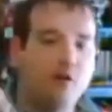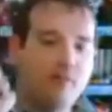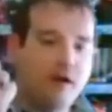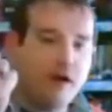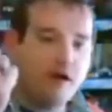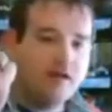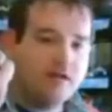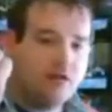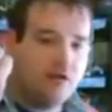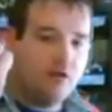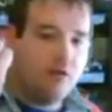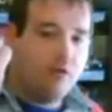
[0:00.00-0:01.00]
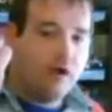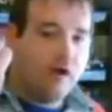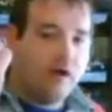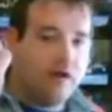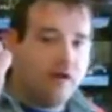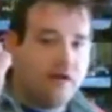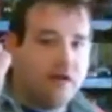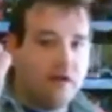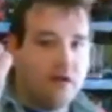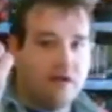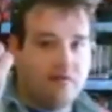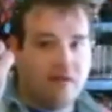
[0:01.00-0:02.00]
I'm wearing my high school ring.
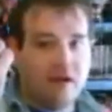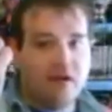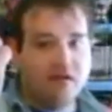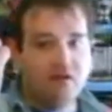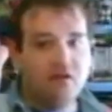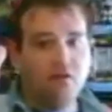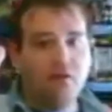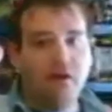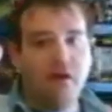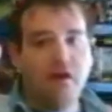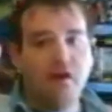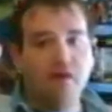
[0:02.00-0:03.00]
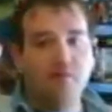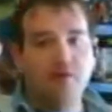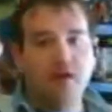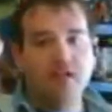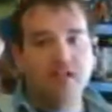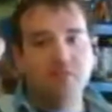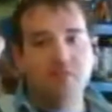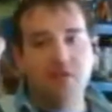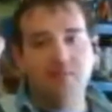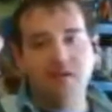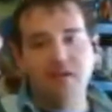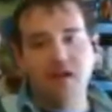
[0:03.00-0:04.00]
My high school ring in place
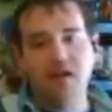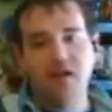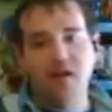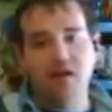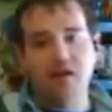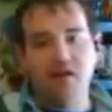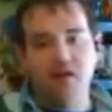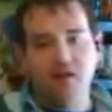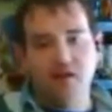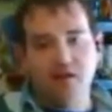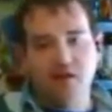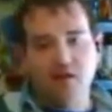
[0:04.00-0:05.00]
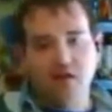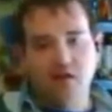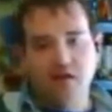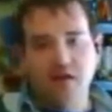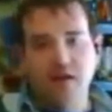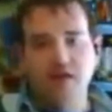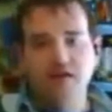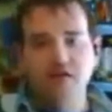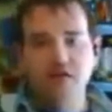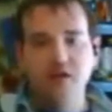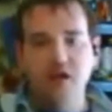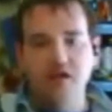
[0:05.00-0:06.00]
of my medallion. It
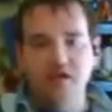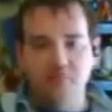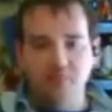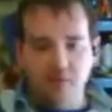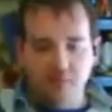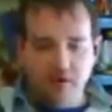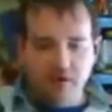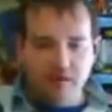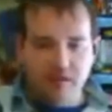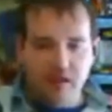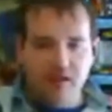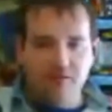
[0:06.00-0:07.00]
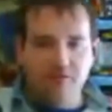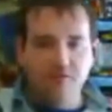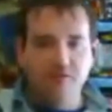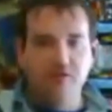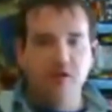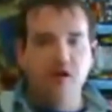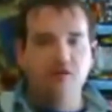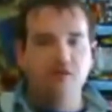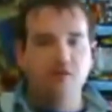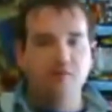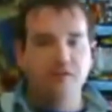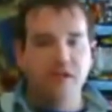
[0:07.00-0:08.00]
has the memories that have
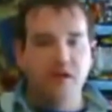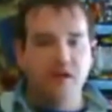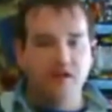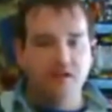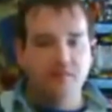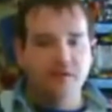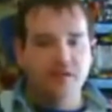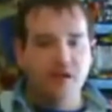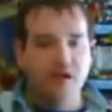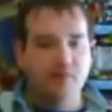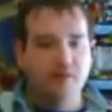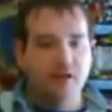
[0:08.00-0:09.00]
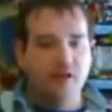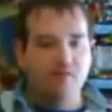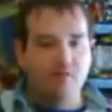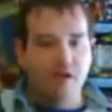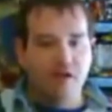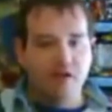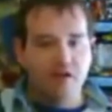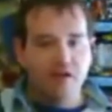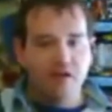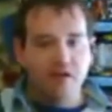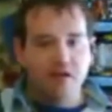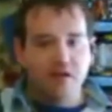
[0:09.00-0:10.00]
gone from medallion to medallion, believe me.
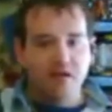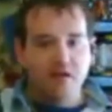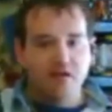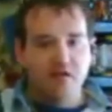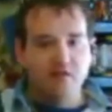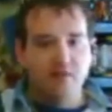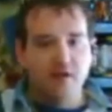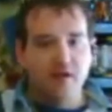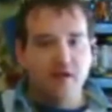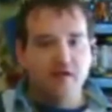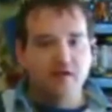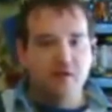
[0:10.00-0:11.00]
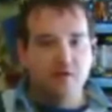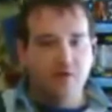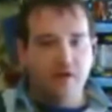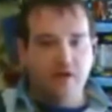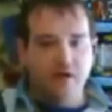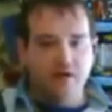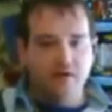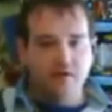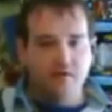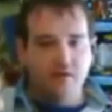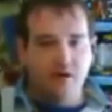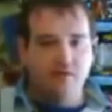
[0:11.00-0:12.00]
So my high school ring is
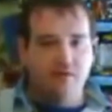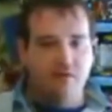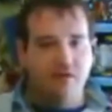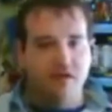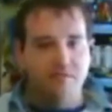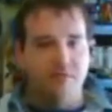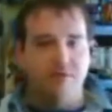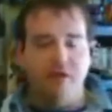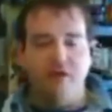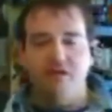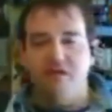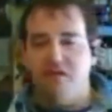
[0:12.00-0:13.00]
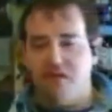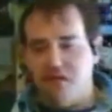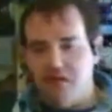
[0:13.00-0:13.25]
forever from this point.